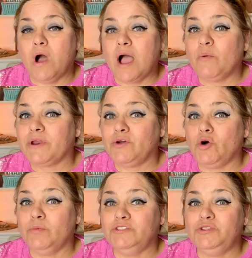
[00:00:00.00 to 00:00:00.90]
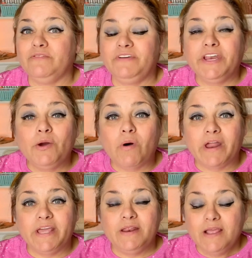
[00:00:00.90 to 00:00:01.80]
I want to go home and do a video on
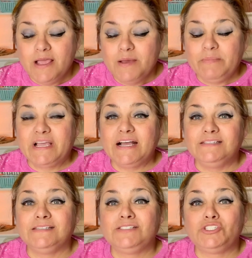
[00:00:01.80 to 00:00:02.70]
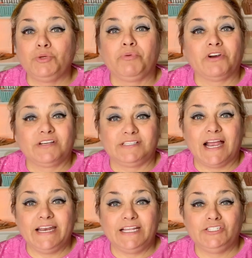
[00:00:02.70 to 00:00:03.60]
it because it's super exciting.